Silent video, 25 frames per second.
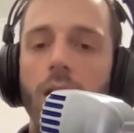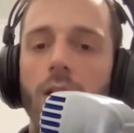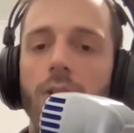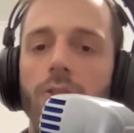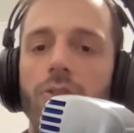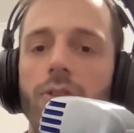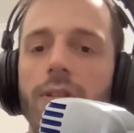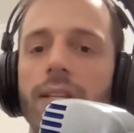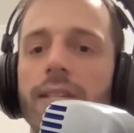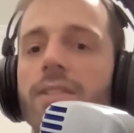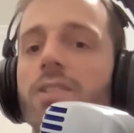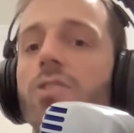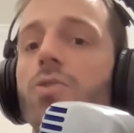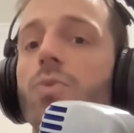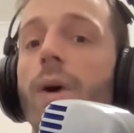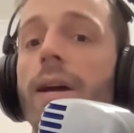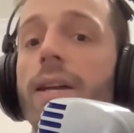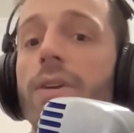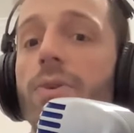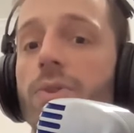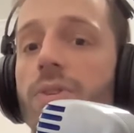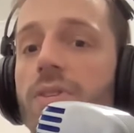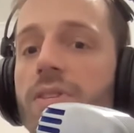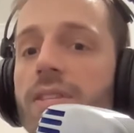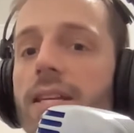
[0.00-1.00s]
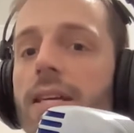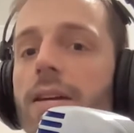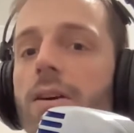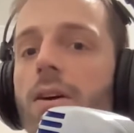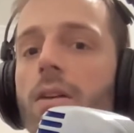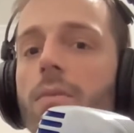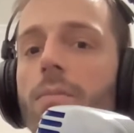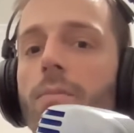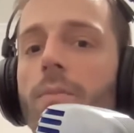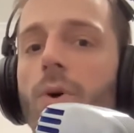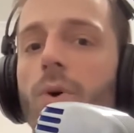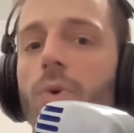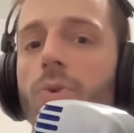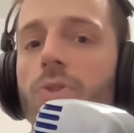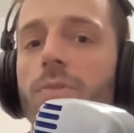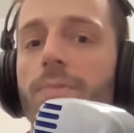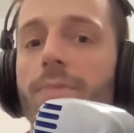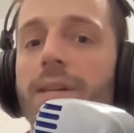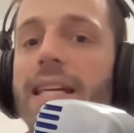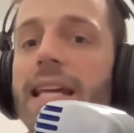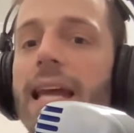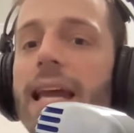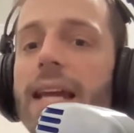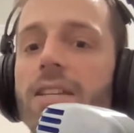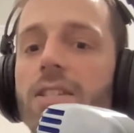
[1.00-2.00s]
So this is why you'll see on most
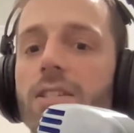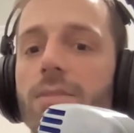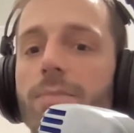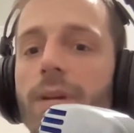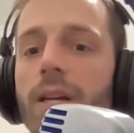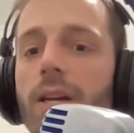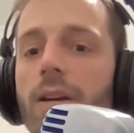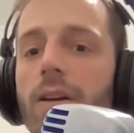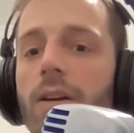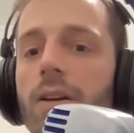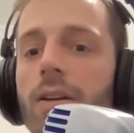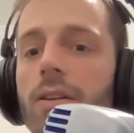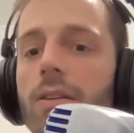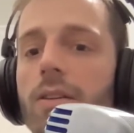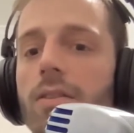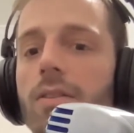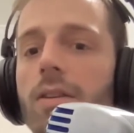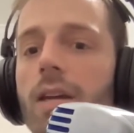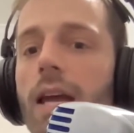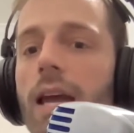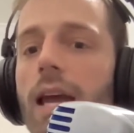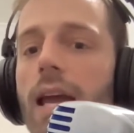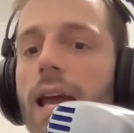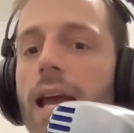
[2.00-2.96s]
PA speakers,